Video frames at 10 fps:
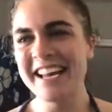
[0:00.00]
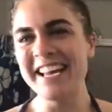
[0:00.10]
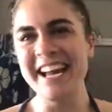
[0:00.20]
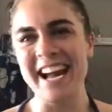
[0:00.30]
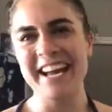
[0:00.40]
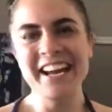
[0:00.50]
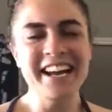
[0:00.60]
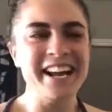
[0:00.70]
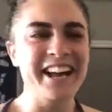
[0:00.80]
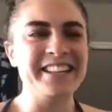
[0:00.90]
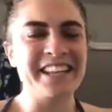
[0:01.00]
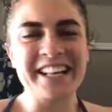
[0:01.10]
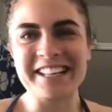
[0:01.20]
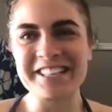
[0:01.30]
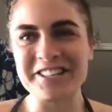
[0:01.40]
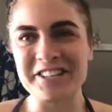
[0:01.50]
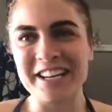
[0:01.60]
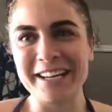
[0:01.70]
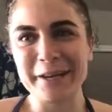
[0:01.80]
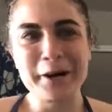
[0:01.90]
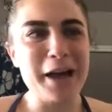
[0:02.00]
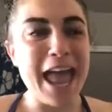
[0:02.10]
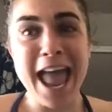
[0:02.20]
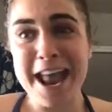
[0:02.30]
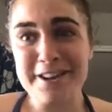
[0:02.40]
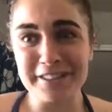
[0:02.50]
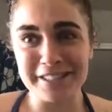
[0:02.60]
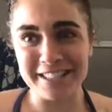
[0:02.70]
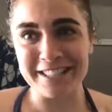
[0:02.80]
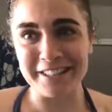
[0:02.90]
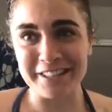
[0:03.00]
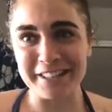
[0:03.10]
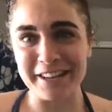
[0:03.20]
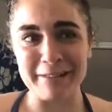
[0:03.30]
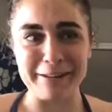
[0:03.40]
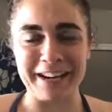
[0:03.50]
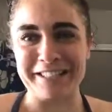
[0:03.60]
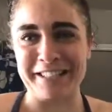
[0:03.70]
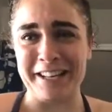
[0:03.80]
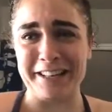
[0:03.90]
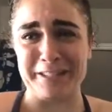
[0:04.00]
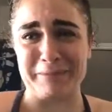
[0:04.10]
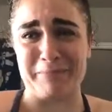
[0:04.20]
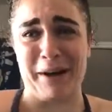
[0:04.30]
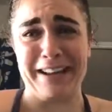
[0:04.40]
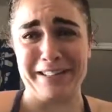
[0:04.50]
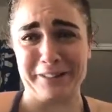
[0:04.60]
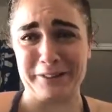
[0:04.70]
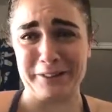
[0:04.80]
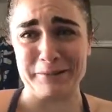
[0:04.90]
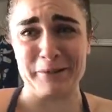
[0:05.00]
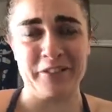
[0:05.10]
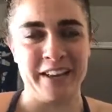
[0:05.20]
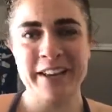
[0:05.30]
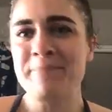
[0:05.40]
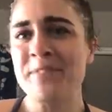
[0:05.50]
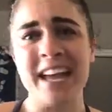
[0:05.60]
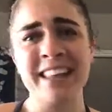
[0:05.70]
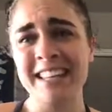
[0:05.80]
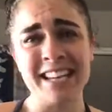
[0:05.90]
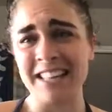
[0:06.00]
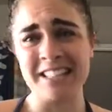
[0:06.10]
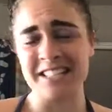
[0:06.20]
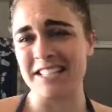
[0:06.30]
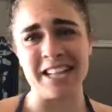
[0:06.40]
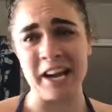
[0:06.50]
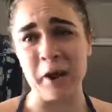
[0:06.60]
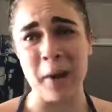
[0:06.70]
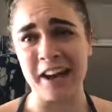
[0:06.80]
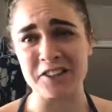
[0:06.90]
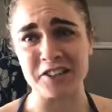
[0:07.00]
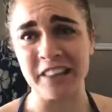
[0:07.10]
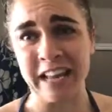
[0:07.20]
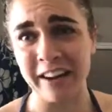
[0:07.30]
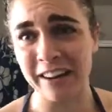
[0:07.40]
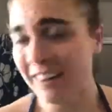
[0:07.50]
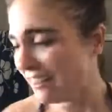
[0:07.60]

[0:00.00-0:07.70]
Yeah, I'll take this chick and her sister, and we're going to see the Spice Girls movie. Yeah, needless to say, no action there.